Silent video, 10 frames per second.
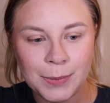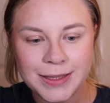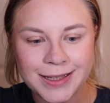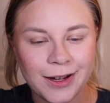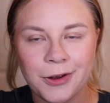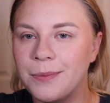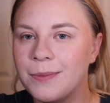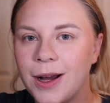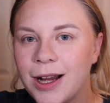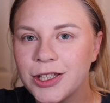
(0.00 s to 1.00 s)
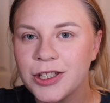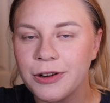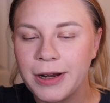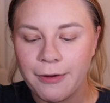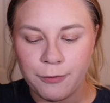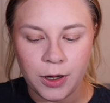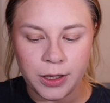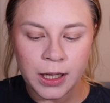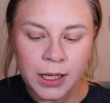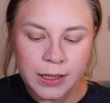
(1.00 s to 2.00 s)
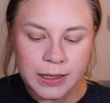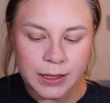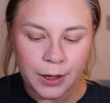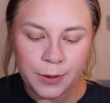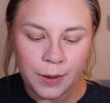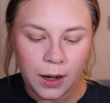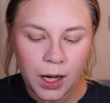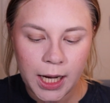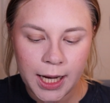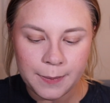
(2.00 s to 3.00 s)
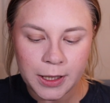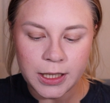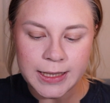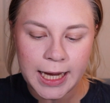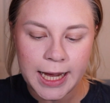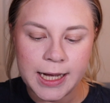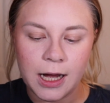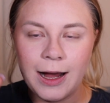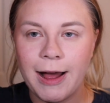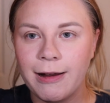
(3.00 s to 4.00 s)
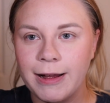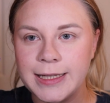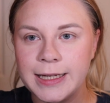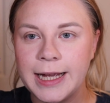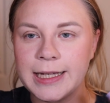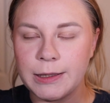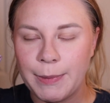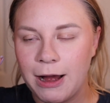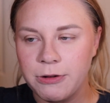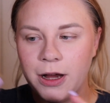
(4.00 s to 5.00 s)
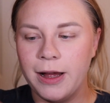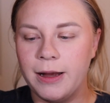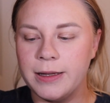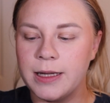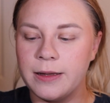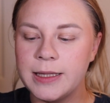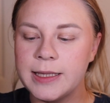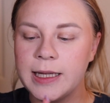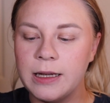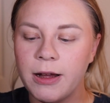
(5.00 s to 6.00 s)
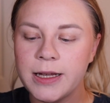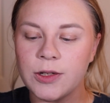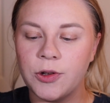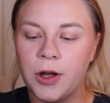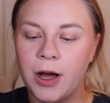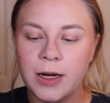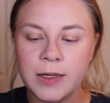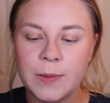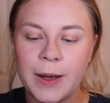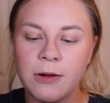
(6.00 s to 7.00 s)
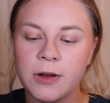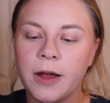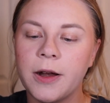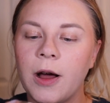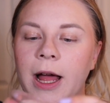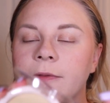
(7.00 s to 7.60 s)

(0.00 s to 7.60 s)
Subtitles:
but I don't know. I just don't have one. So I am gonna take highlighter next, a powder highlighter. This is the Lights On highlighter powder, and I